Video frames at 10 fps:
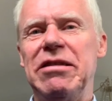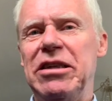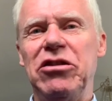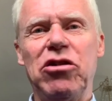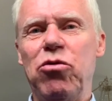
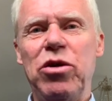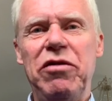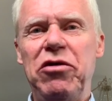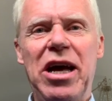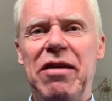So
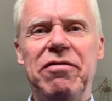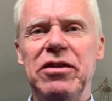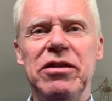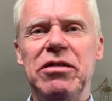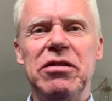if you have,
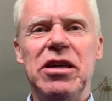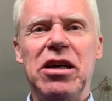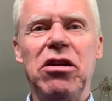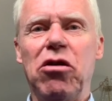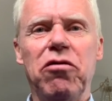I
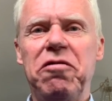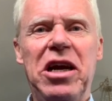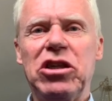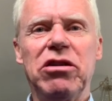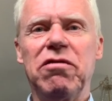don't know,
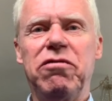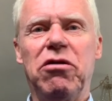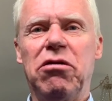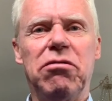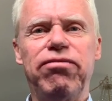fashion
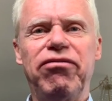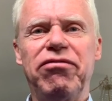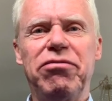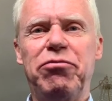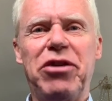for
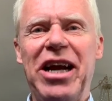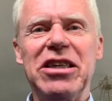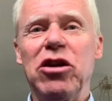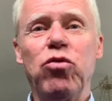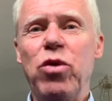
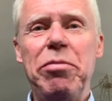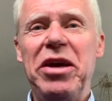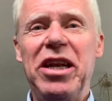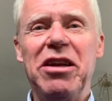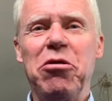pregnant
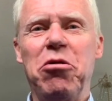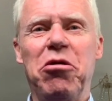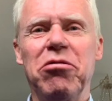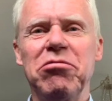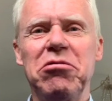women,
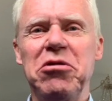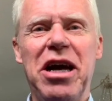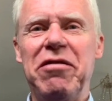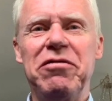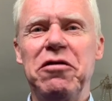or you
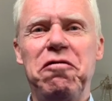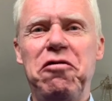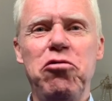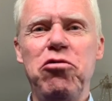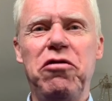have
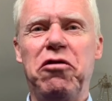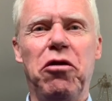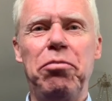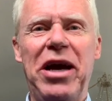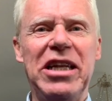food
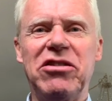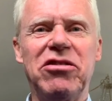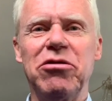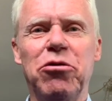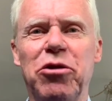for
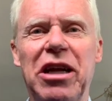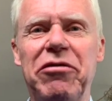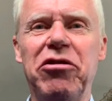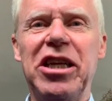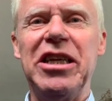pets, or
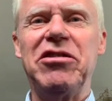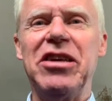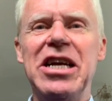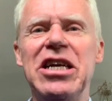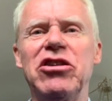whatever it is.
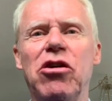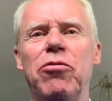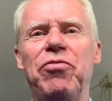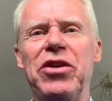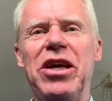
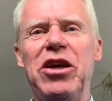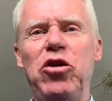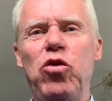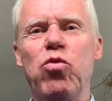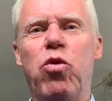So
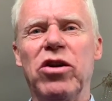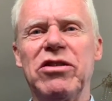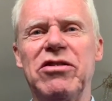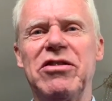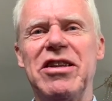you
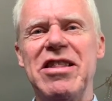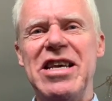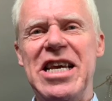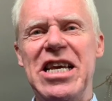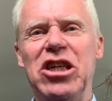want
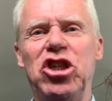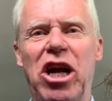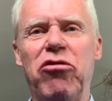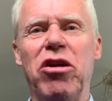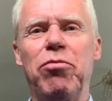the
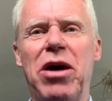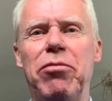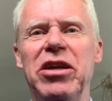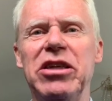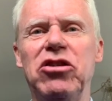general
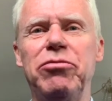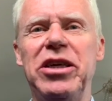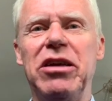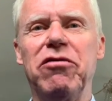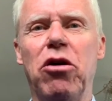public to
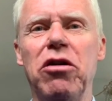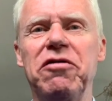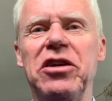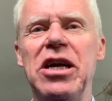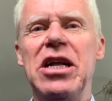be
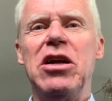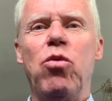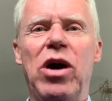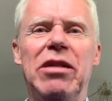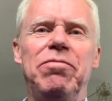involved.
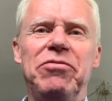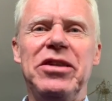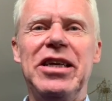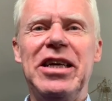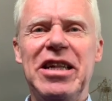Well,
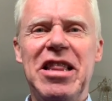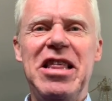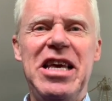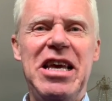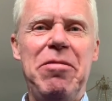
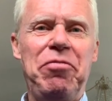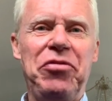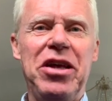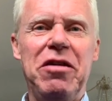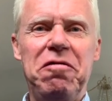the
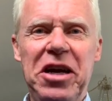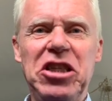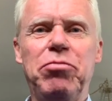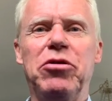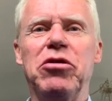
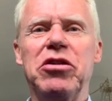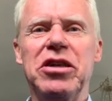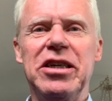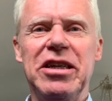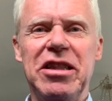Facebook,
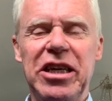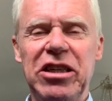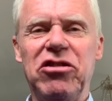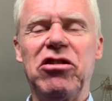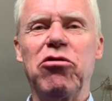the
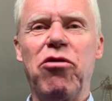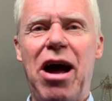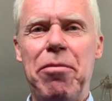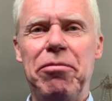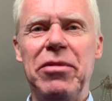
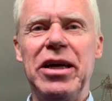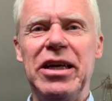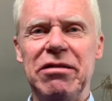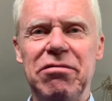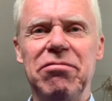Instagram
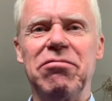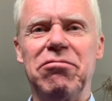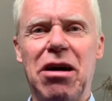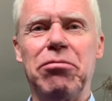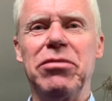
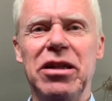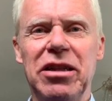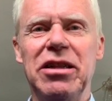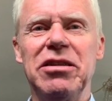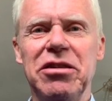and
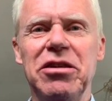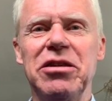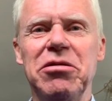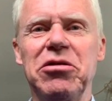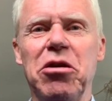
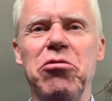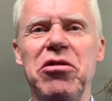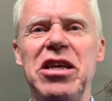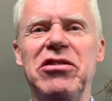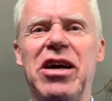Rumble, so
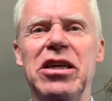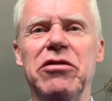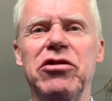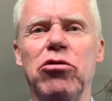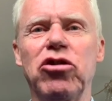these kind
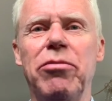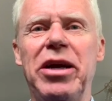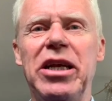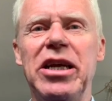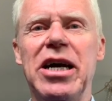of social
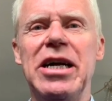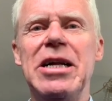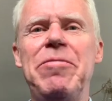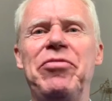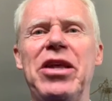media
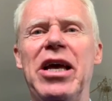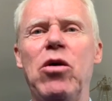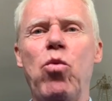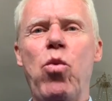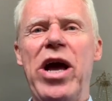
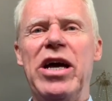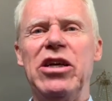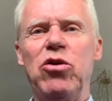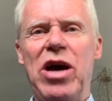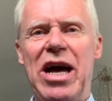where
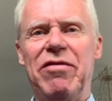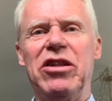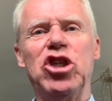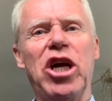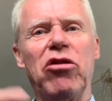you have
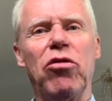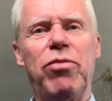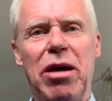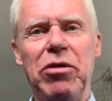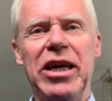the general
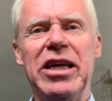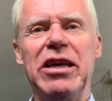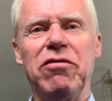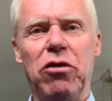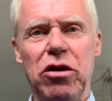public
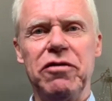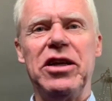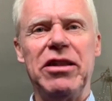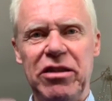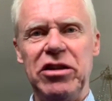involved,
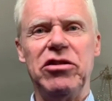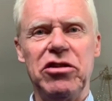and this